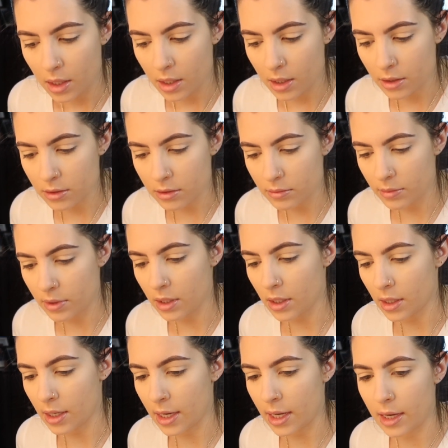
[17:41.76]
Here's
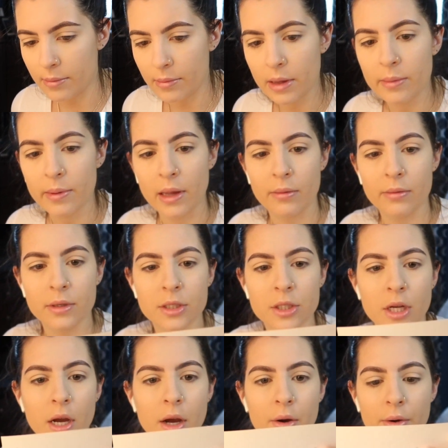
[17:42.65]
me at my baby
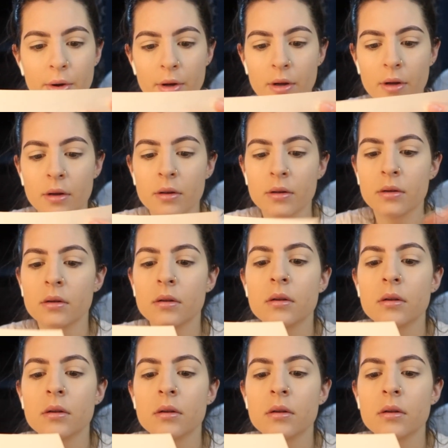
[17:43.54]
shower.